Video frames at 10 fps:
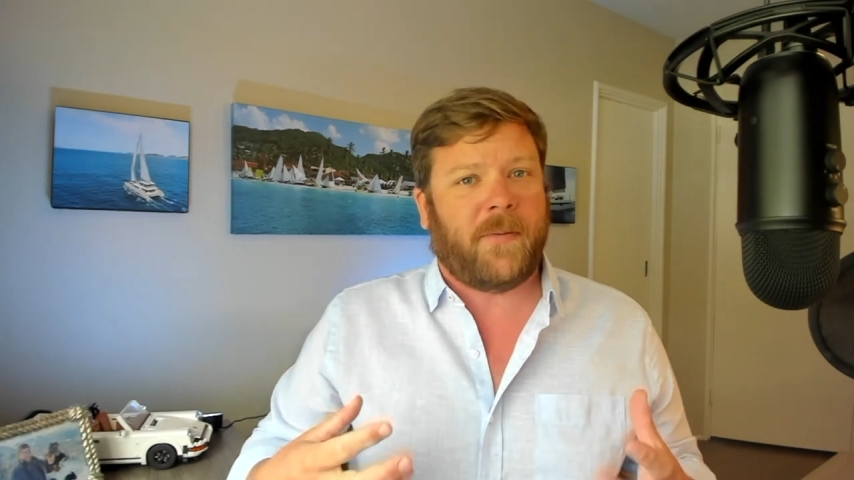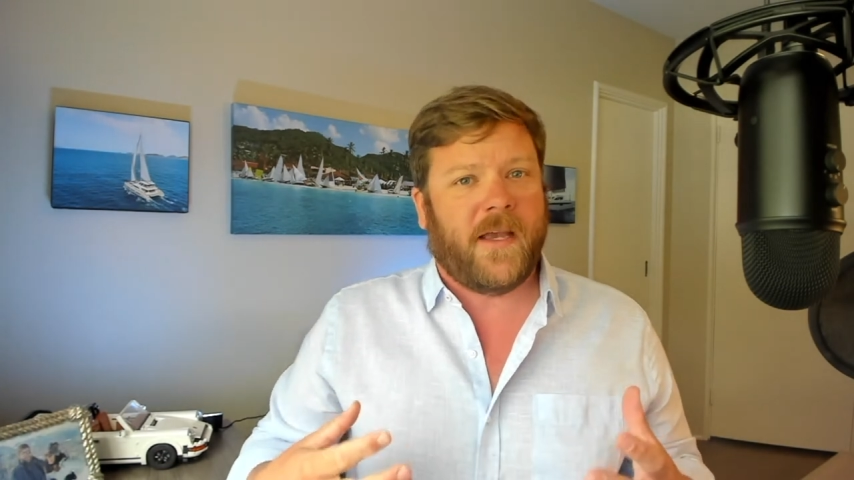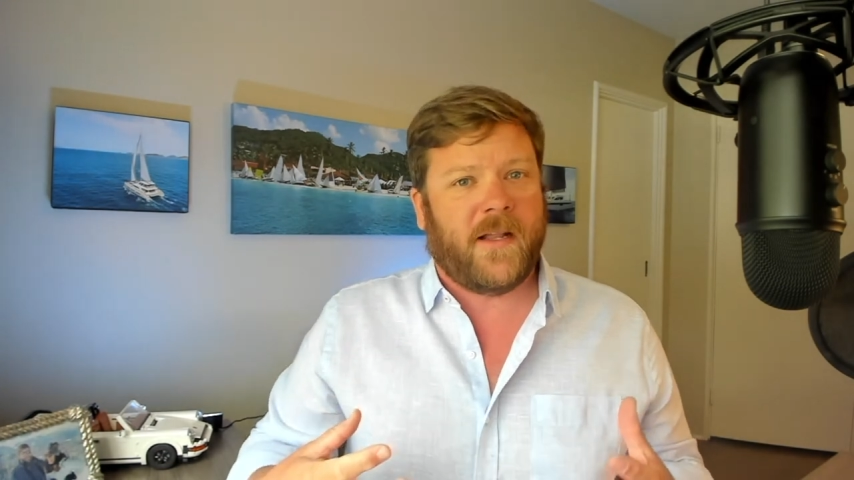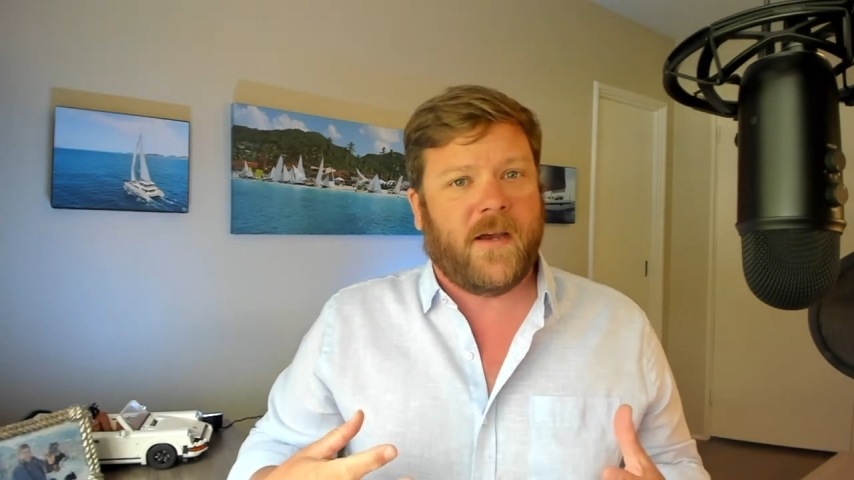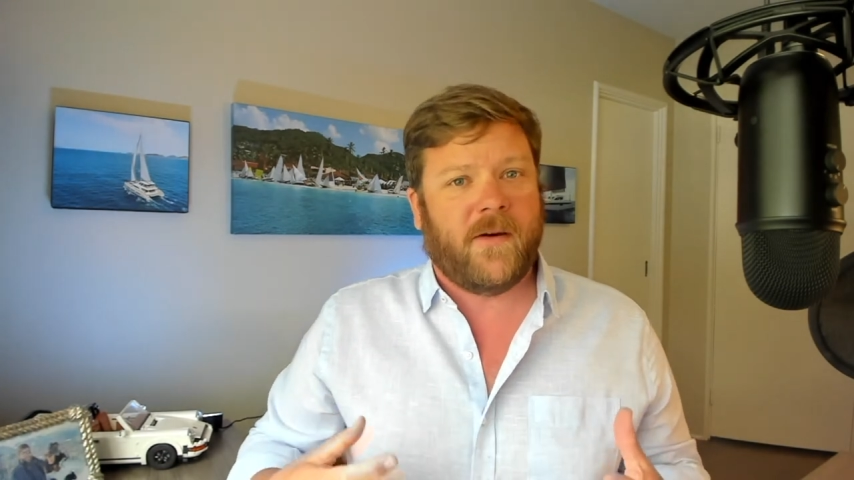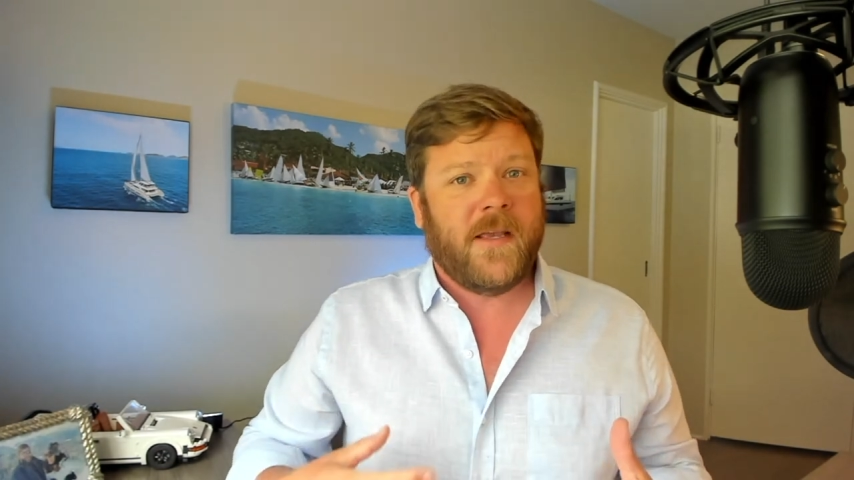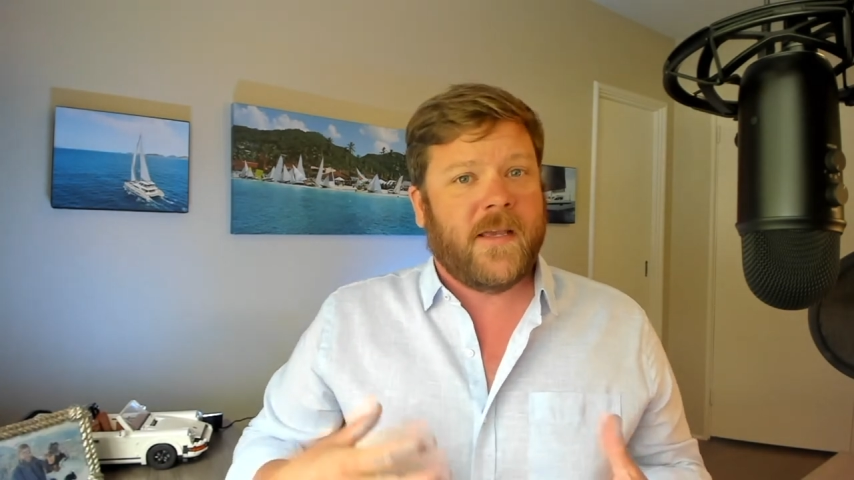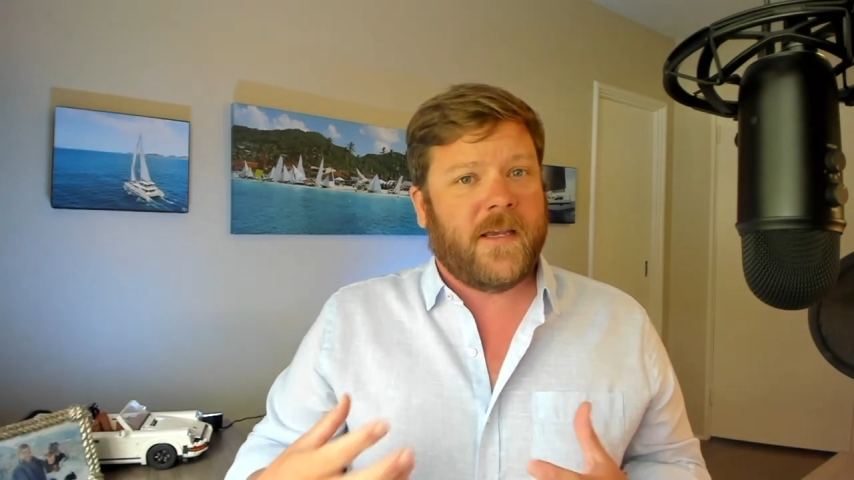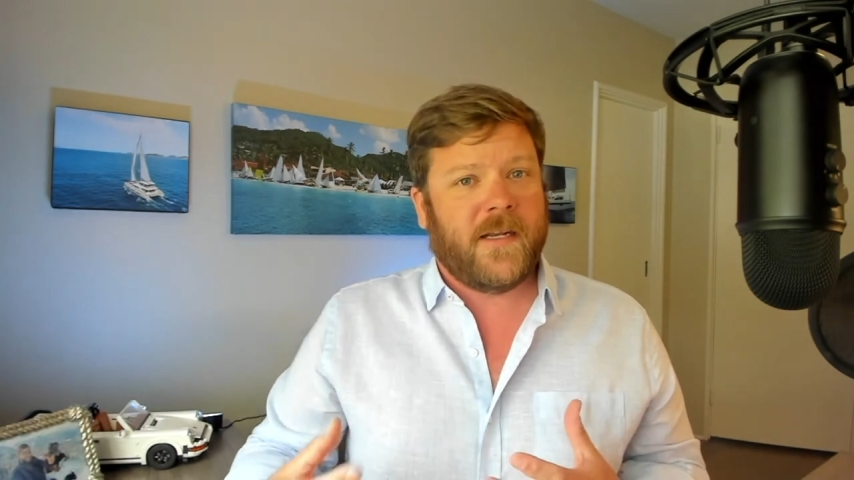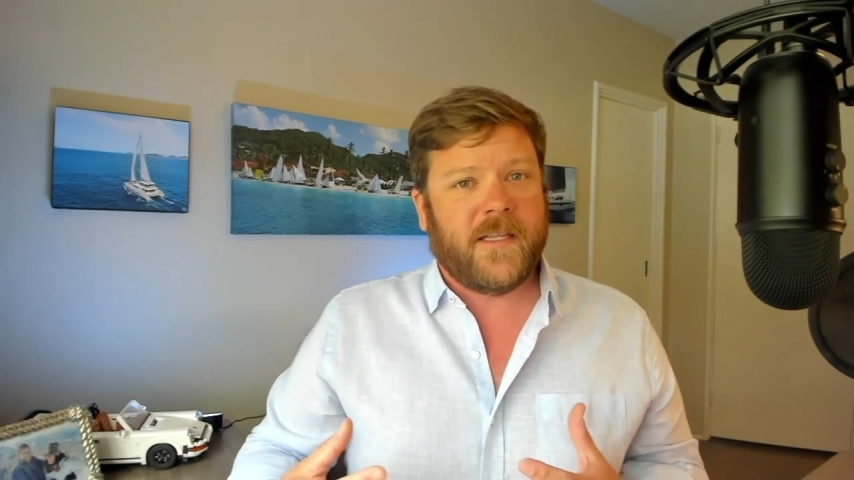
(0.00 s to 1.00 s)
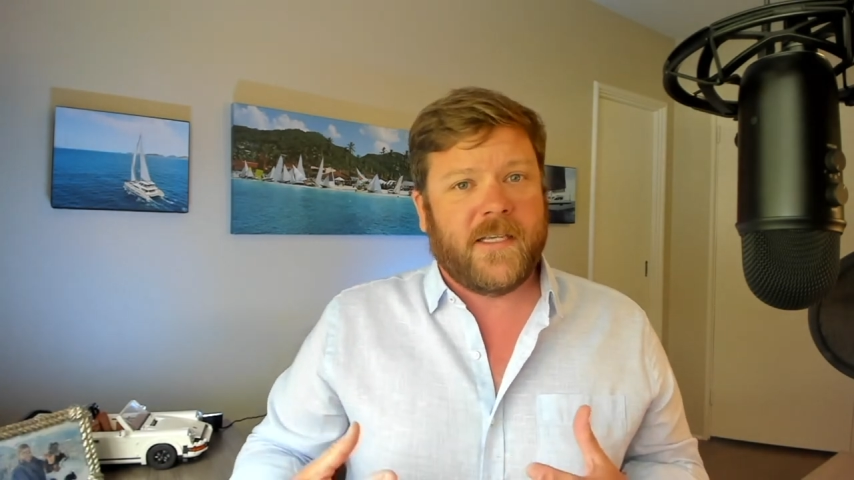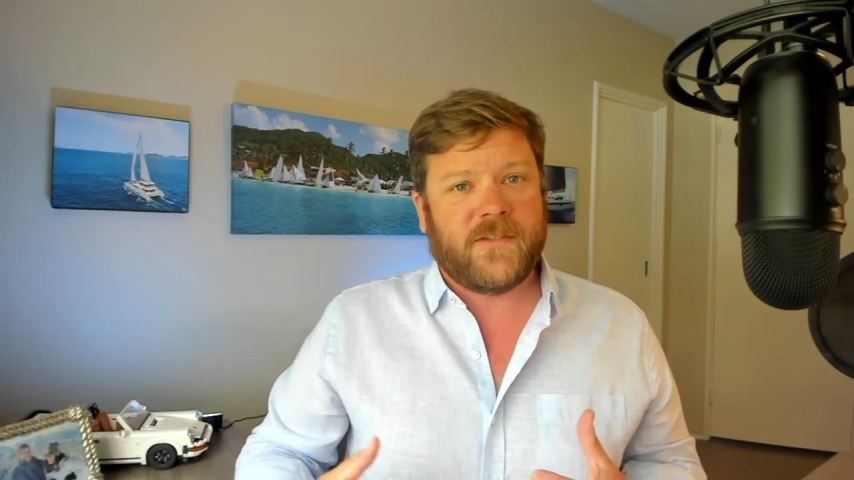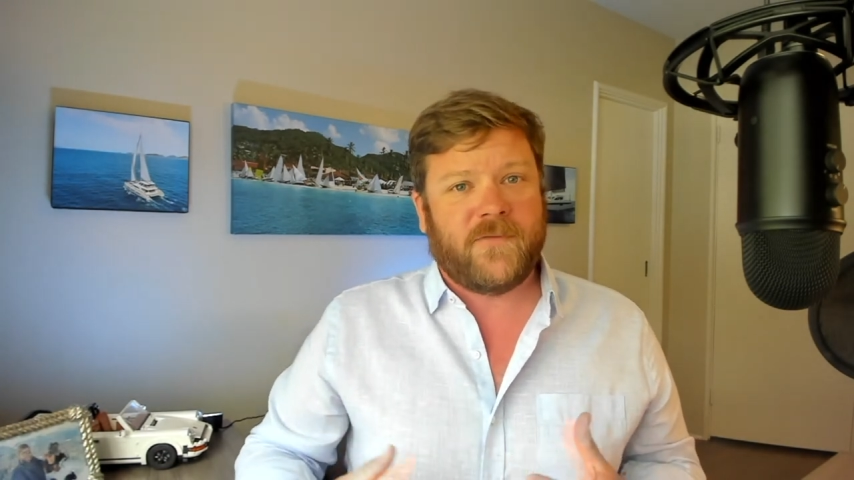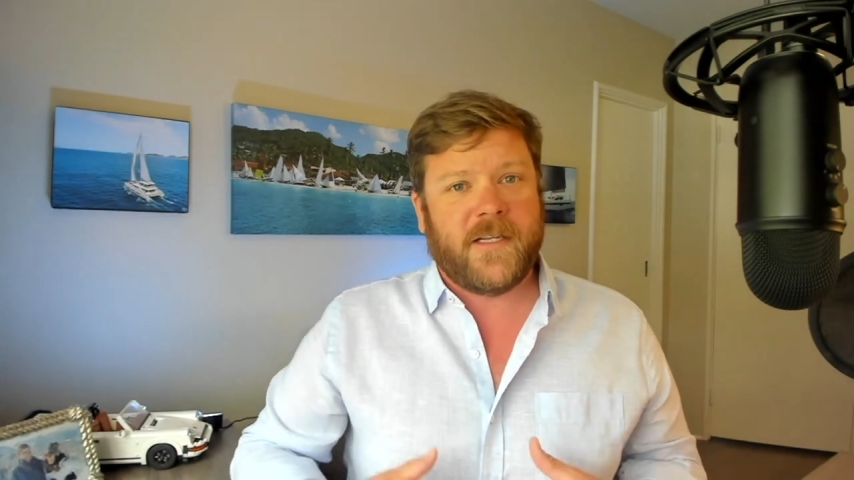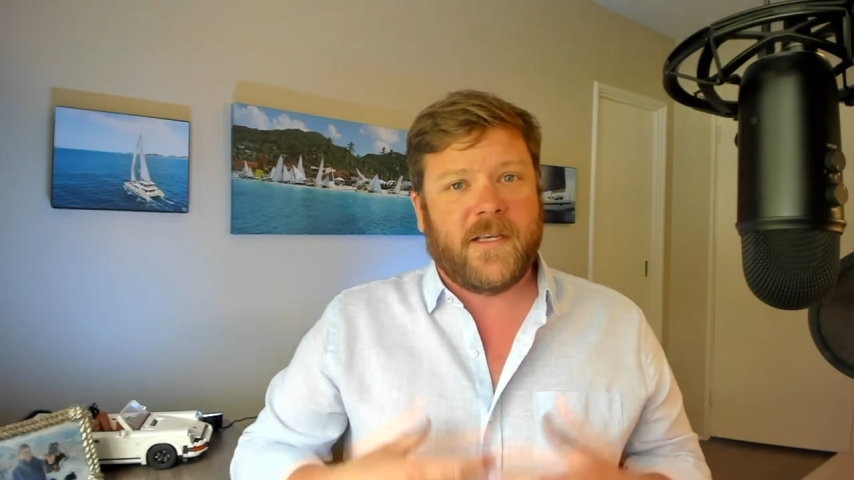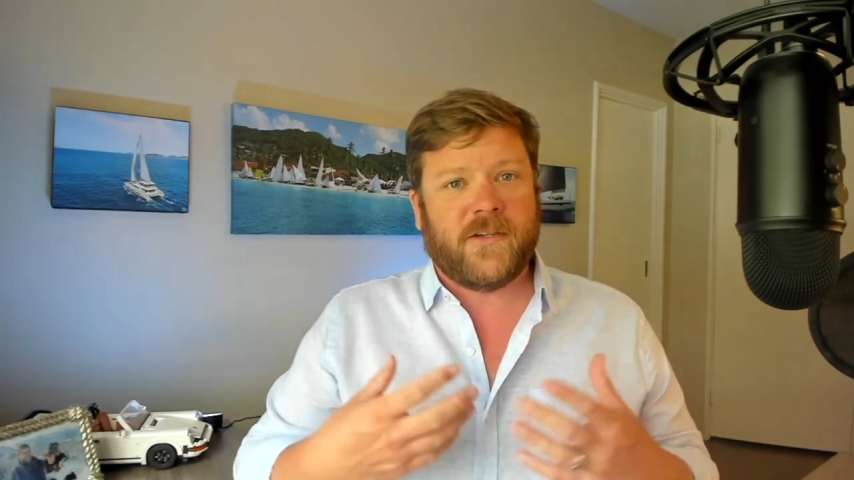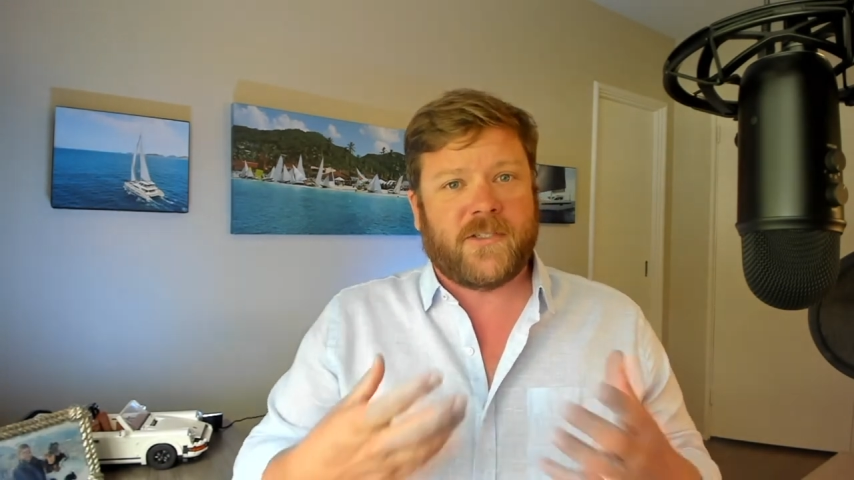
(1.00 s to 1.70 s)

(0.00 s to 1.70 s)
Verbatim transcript: Pano into these videos.